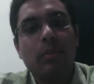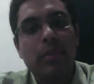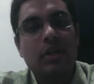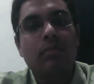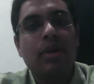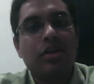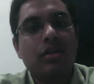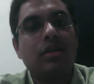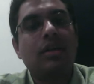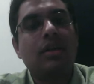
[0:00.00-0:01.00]
committed by
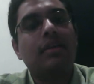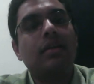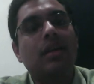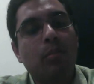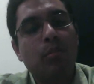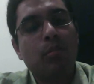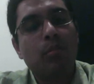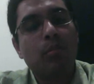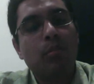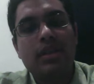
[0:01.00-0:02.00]
children and the
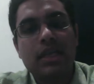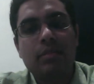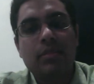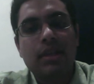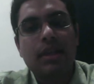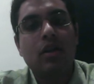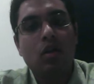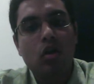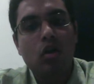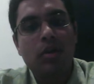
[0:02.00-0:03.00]
appropriate treatment that the
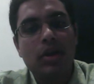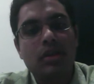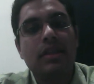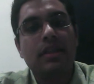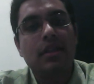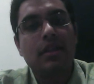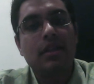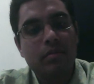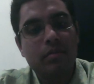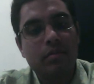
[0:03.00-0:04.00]
law must
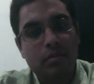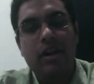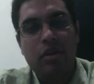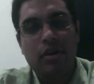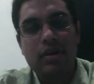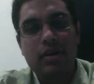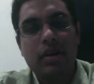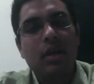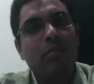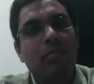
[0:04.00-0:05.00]
provide for it.
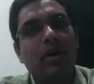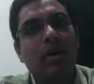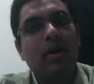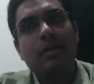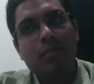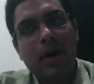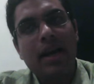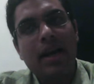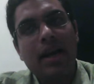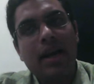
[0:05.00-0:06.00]
But
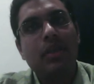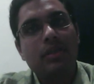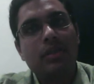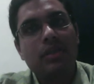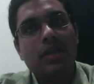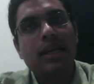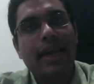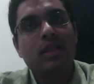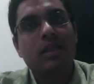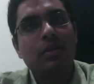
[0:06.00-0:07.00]
my experience really
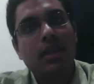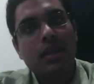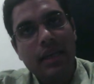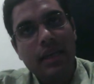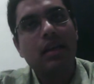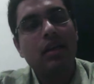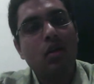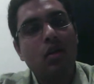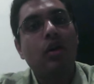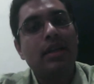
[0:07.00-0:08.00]
has been that the
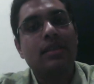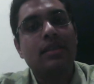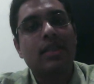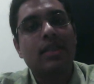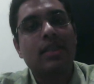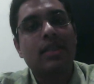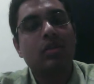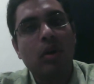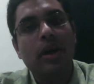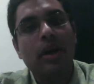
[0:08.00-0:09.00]
Indian law in itself is
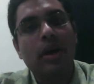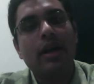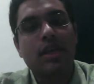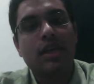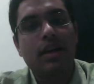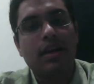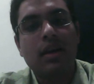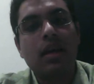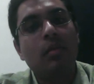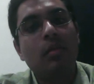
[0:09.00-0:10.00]
quite
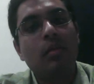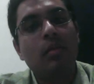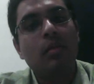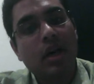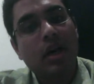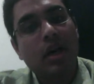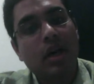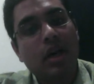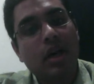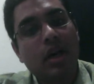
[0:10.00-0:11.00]
outstanding, but the
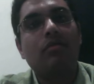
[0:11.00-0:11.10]
comparative law